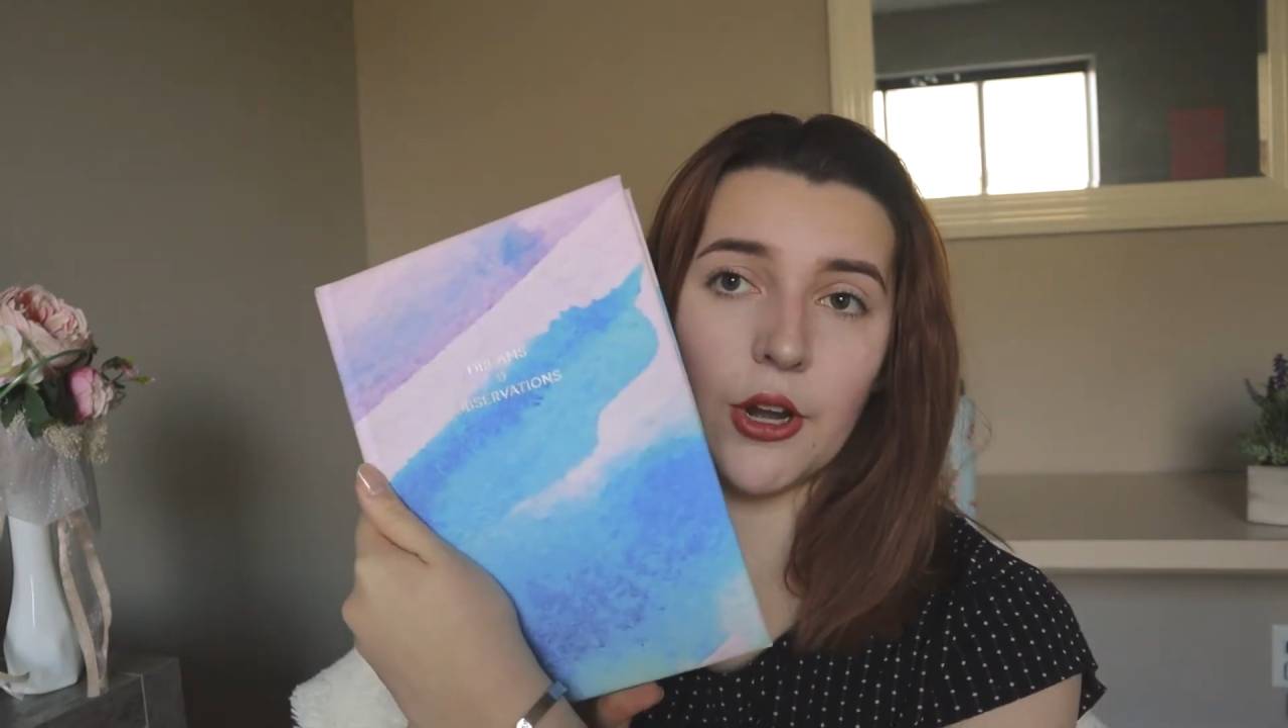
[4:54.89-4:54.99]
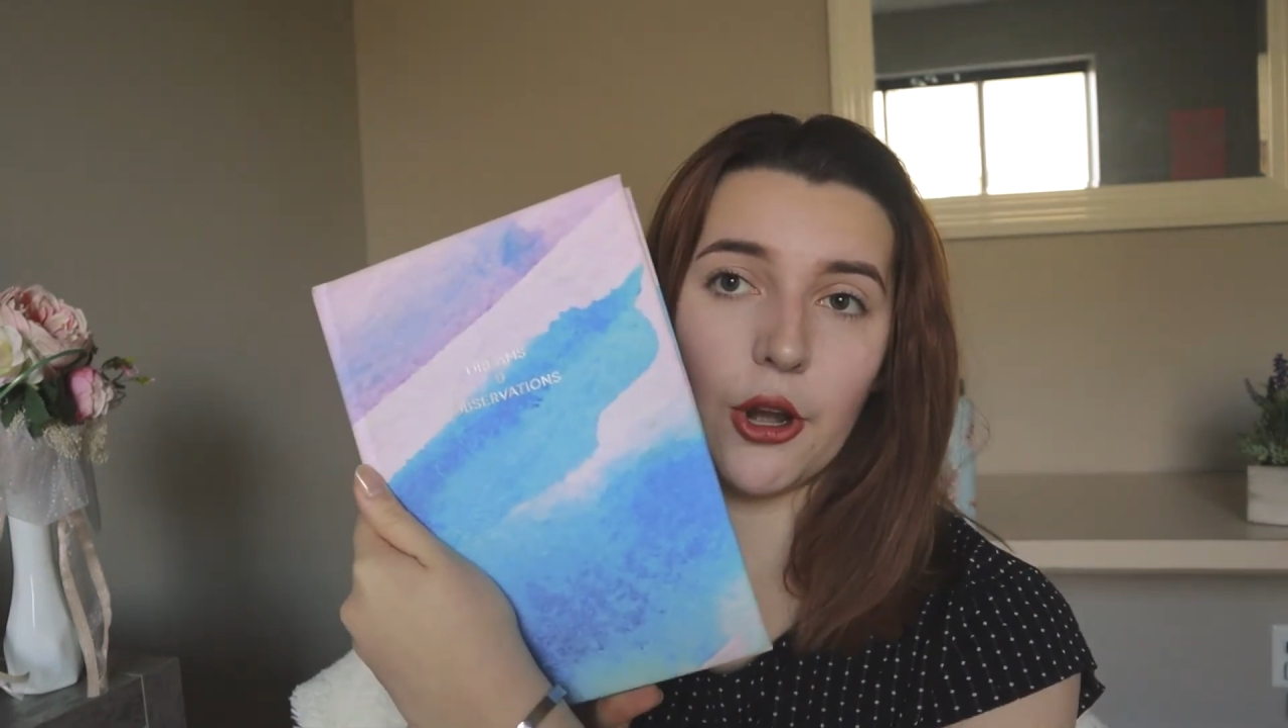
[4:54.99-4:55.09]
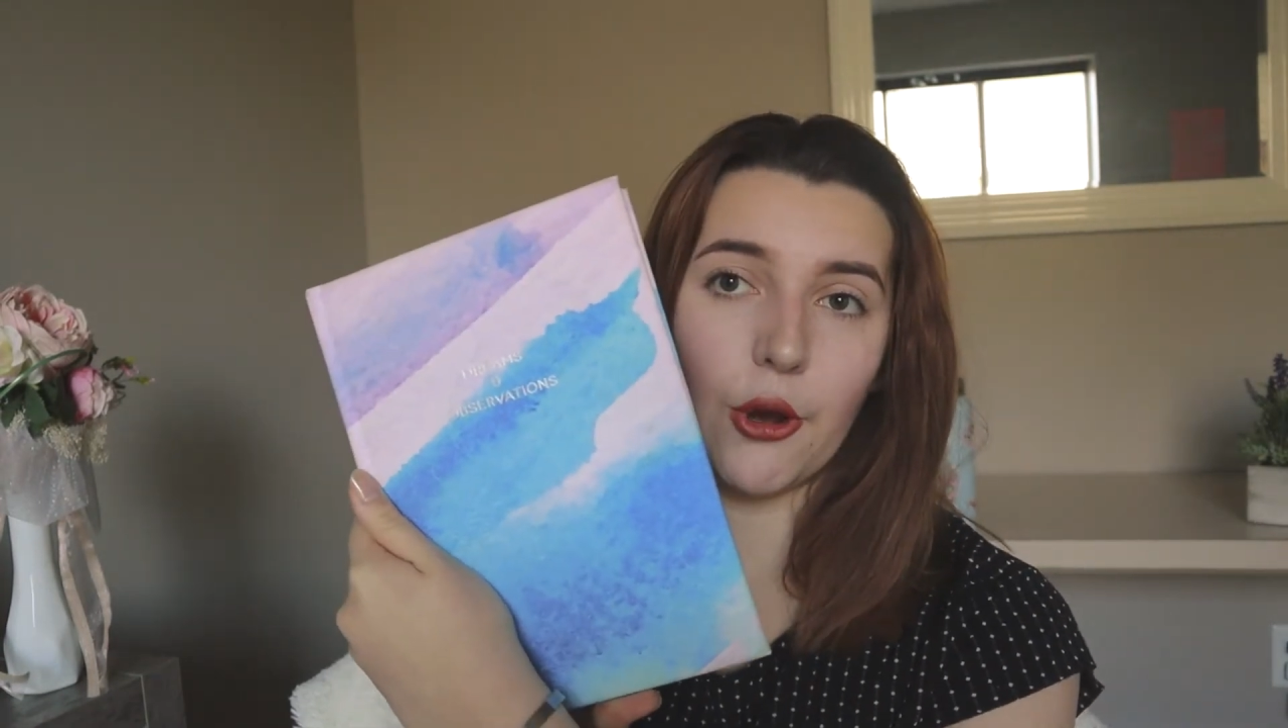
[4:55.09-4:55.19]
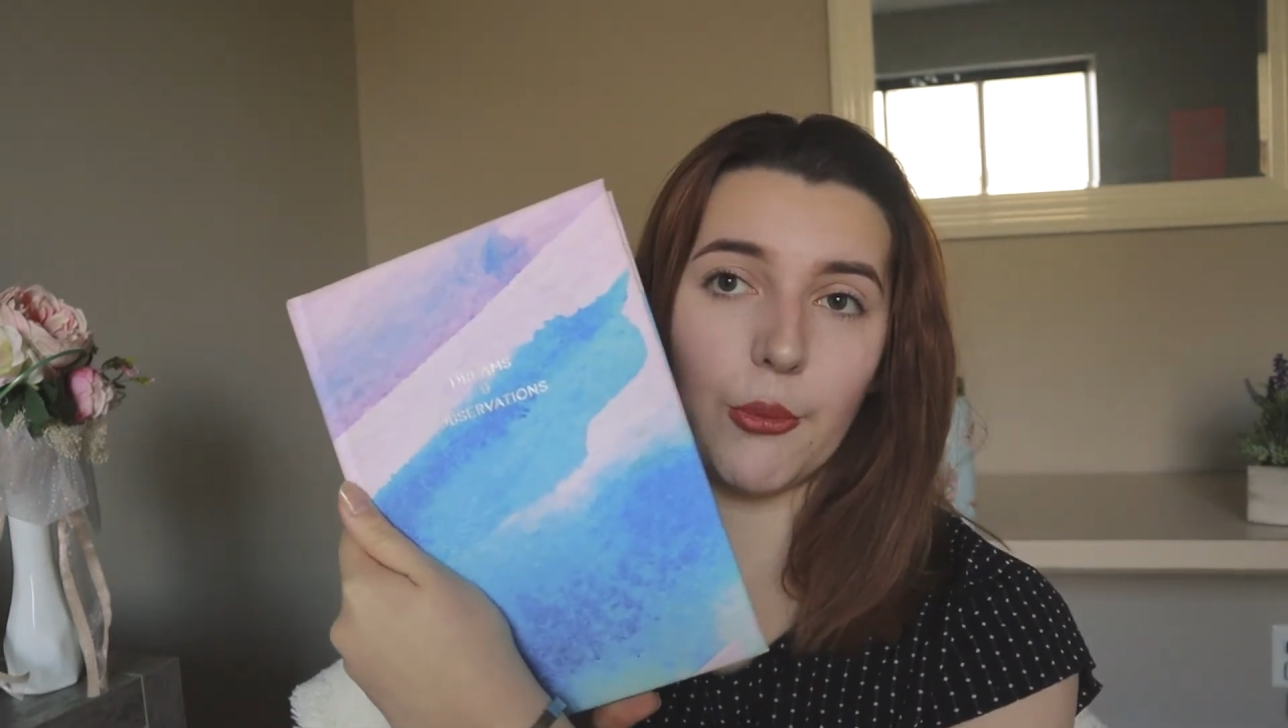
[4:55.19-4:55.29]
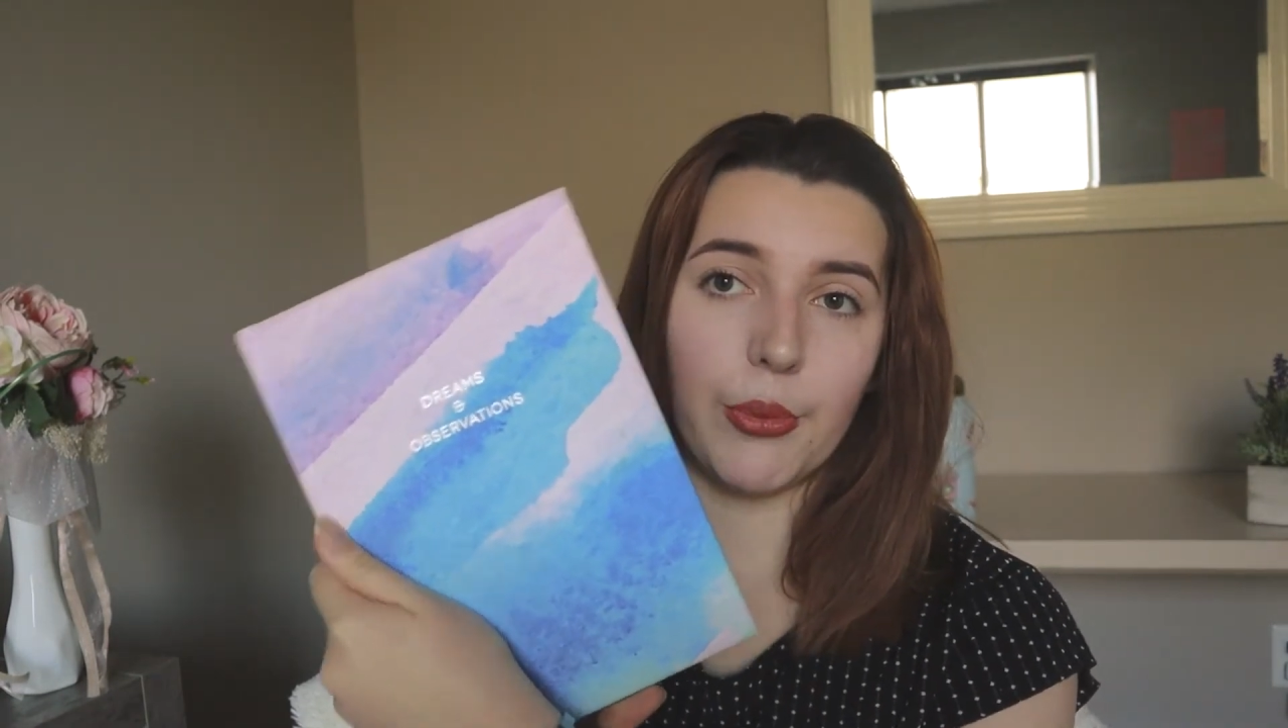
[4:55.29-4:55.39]

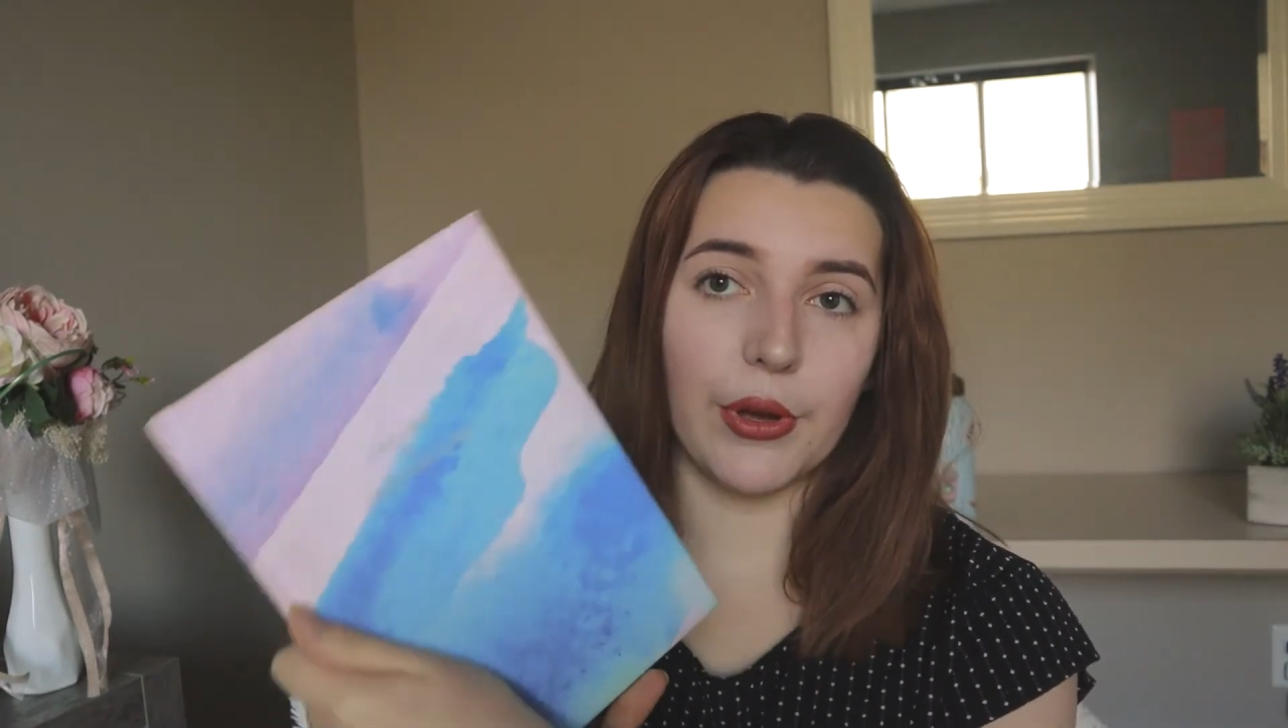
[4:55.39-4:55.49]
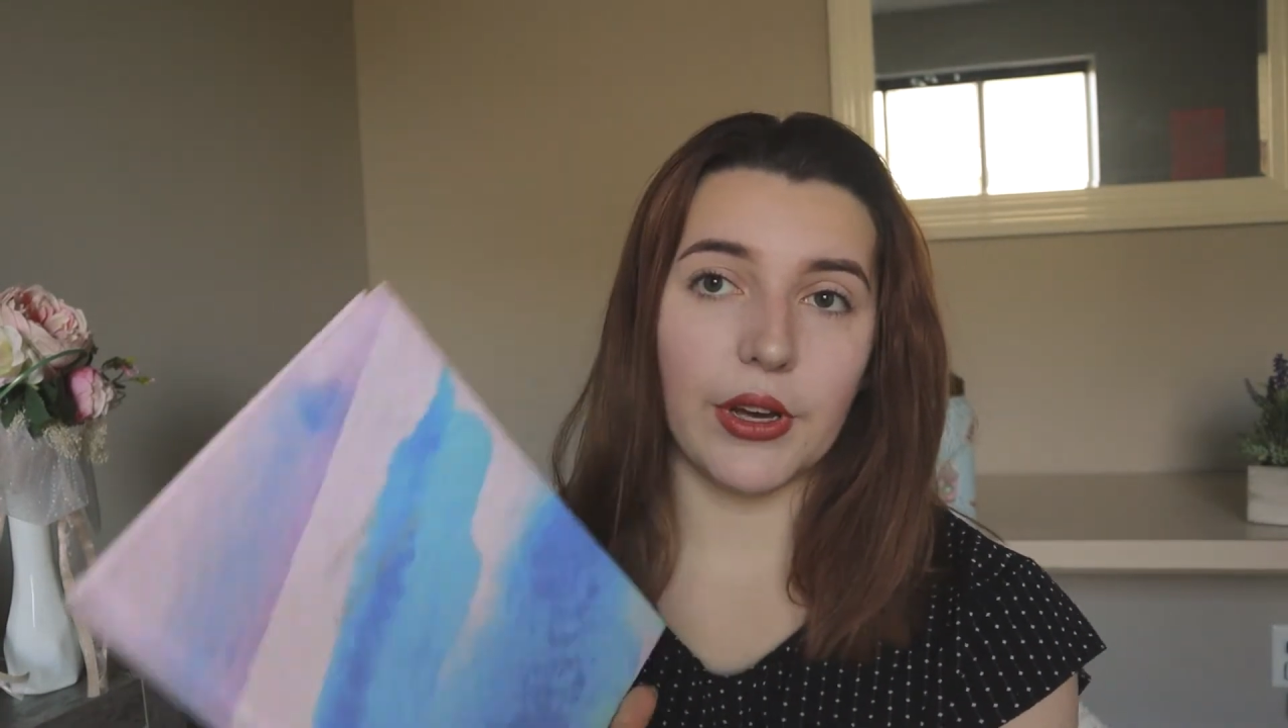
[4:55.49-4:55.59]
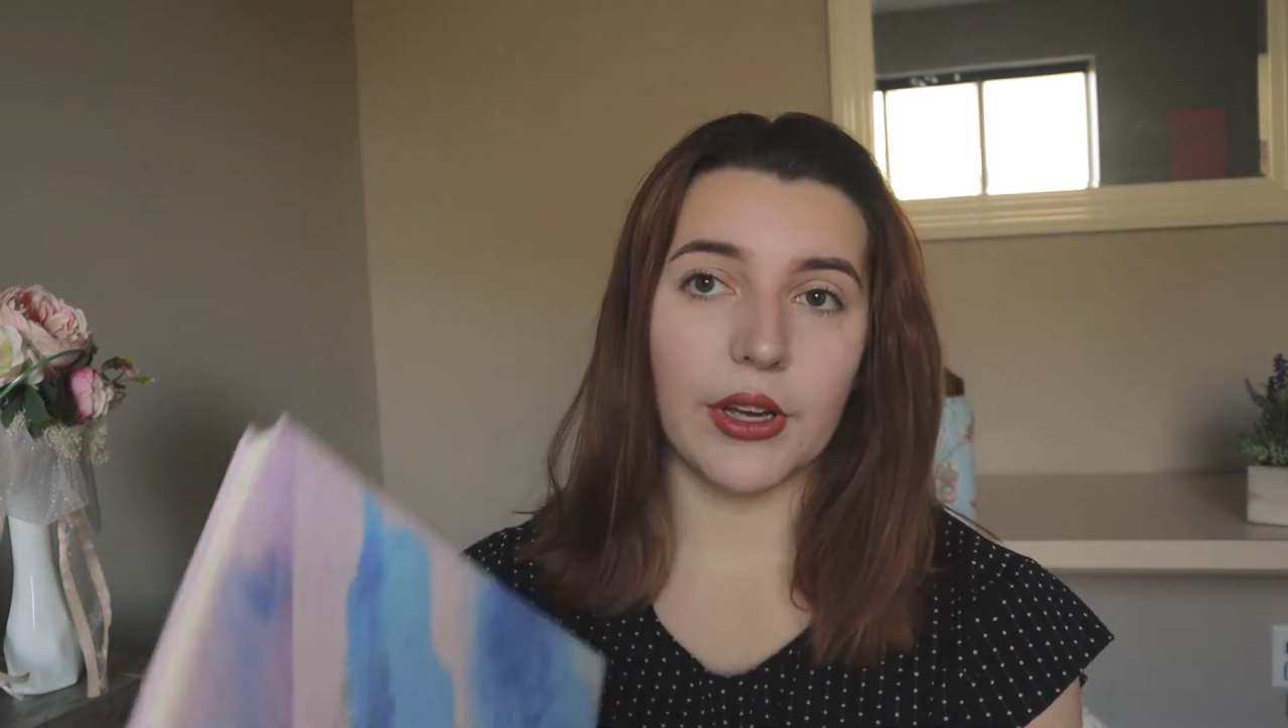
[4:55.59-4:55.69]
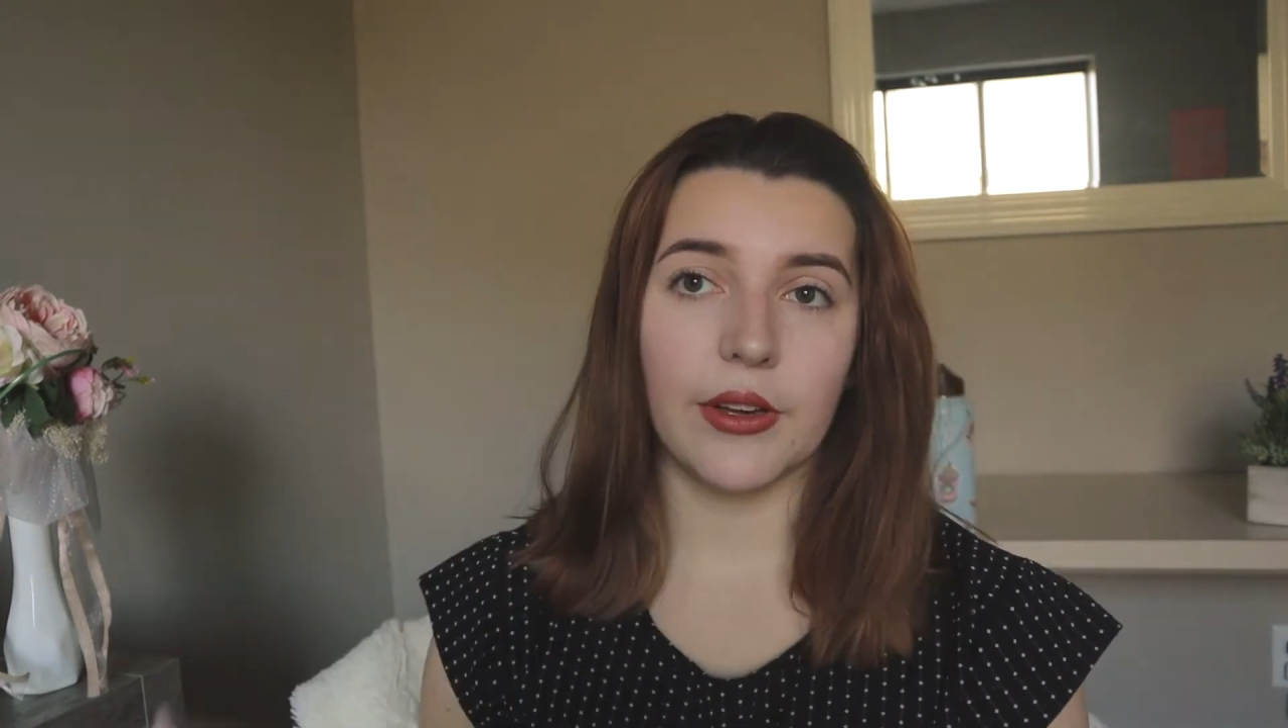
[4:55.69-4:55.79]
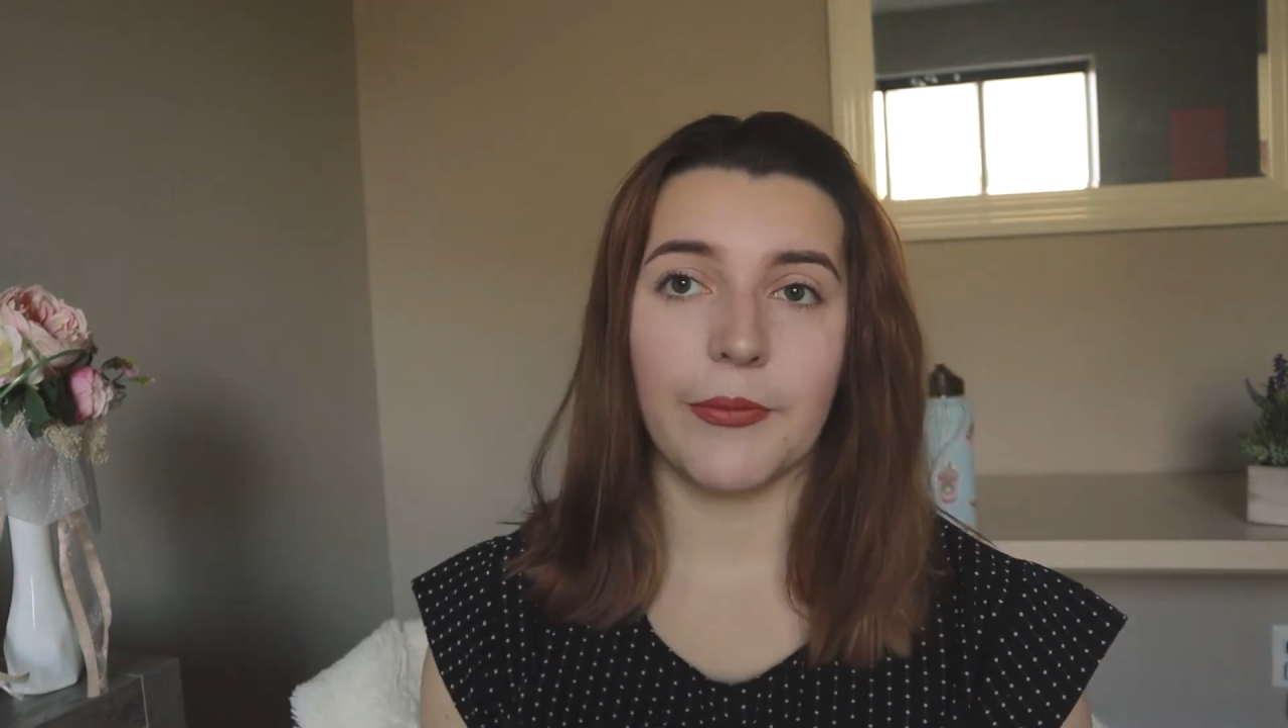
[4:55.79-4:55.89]
notebook.